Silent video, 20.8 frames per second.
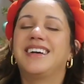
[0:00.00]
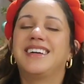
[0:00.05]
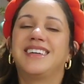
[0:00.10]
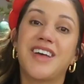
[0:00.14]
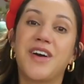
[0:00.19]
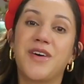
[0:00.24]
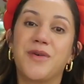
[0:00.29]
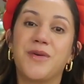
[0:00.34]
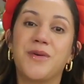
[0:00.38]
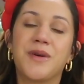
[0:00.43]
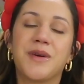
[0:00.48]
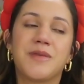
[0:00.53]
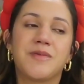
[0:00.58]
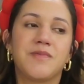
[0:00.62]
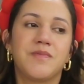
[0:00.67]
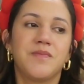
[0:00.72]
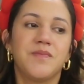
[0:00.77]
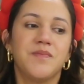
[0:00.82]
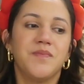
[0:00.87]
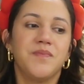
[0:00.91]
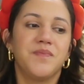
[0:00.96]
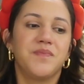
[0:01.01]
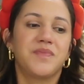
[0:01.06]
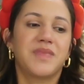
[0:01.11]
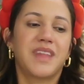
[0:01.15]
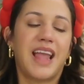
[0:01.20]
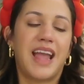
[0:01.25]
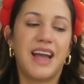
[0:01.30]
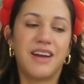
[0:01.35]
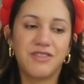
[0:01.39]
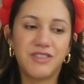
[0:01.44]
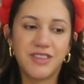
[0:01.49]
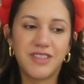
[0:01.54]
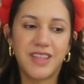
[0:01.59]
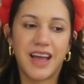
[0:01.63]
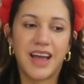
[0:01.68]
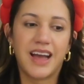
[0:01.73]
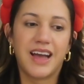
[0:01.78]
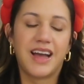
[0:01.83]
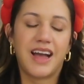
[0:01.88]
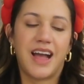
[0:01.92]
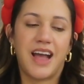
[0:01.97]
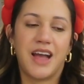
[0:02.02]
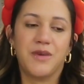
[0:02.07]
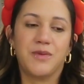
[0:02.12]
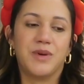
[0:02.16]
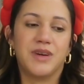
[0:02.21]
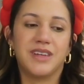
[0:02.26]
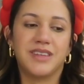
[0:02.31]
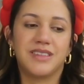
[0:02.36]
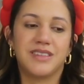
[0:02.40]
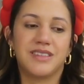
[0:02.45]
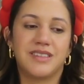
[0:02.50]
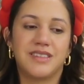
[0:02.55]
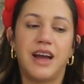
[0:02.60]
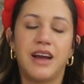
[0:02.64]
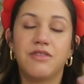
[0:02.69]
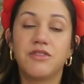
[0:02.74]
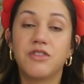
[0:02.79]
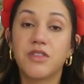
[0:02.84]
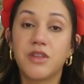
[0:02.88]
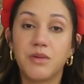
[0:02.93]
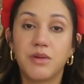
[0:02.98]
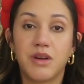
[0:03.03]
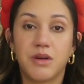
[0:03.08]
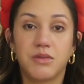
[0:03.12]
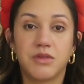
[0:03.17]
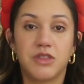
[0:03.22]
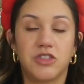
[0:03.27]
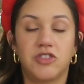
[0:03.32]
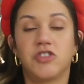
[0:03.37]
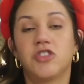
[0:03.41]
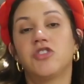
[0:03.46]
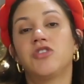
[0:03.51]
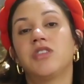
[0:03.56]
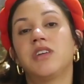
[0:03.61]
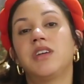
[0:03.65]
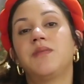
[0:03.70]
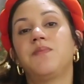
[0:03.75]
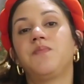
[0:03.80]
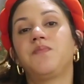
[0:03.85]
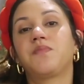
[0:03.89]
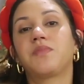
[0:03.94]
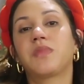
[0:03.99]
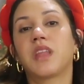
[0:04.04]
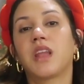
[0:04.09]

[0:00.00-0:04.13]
So after that, after they were done with the surgery,